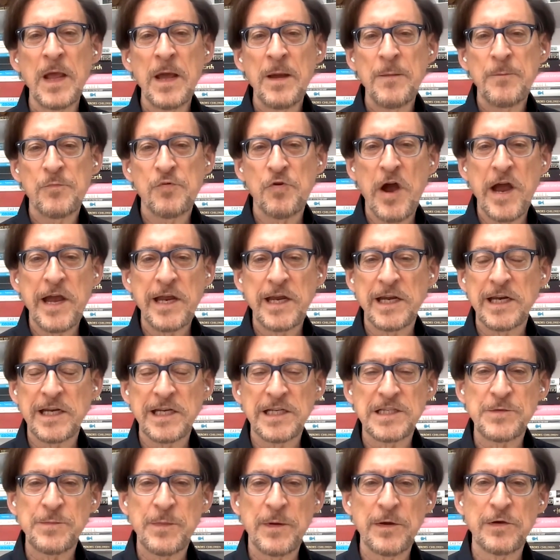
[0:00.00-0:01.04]
bright and
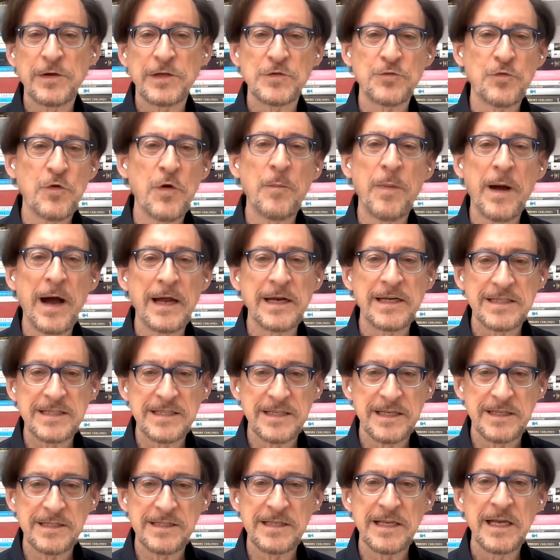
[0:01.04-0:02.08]
experienced
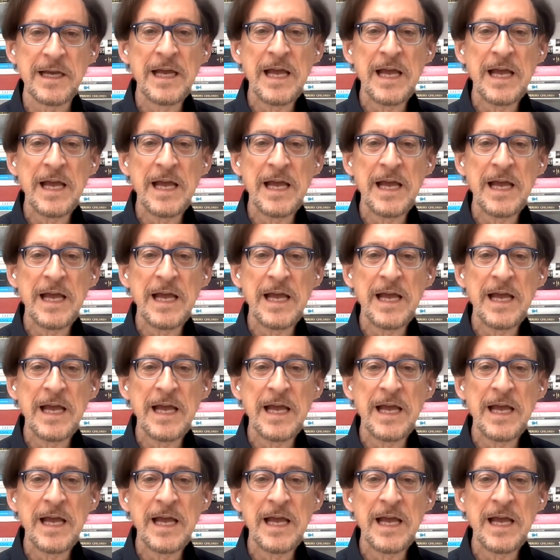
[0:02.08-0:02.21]
roboticist.